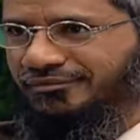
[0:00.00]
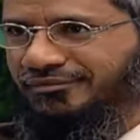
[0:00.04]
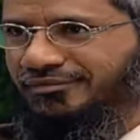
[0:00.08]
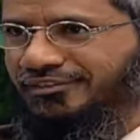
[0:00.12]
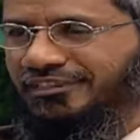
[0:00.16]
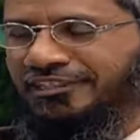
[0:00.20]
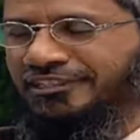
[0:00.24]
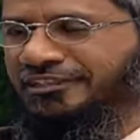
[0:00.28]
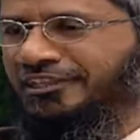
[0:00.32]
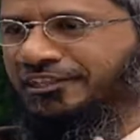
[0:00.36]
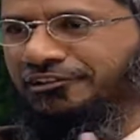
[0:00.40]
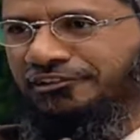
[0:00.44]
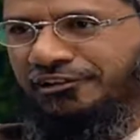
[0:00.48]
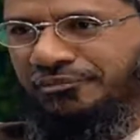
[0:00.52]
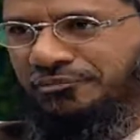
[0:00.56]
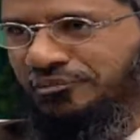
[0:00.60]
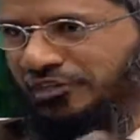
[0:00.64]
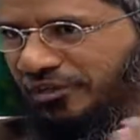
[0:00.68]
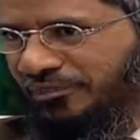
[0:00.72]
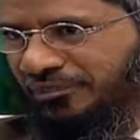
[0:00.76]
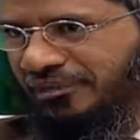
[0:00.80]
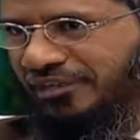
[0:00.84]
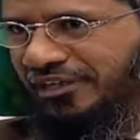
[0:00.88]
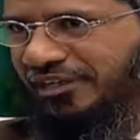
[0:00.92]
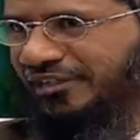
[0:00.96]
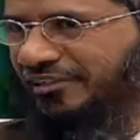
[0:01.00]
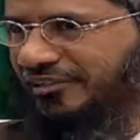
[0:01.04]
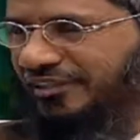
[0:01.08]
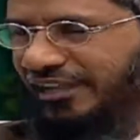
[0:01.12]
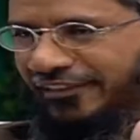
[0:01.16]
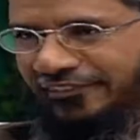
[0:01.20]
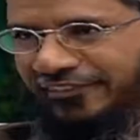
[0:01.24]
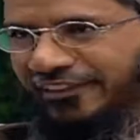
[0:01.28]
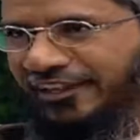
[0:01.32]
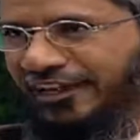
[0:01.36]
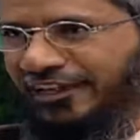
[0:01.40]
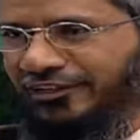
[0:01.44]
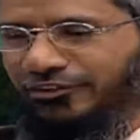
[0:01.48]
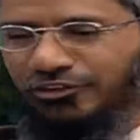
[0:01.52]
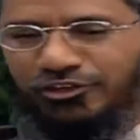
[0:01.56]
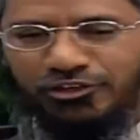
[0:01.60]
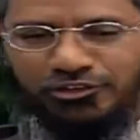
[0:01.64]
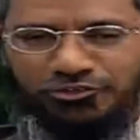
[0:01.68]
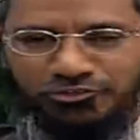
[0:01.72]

neither trim the beard, nothing at all.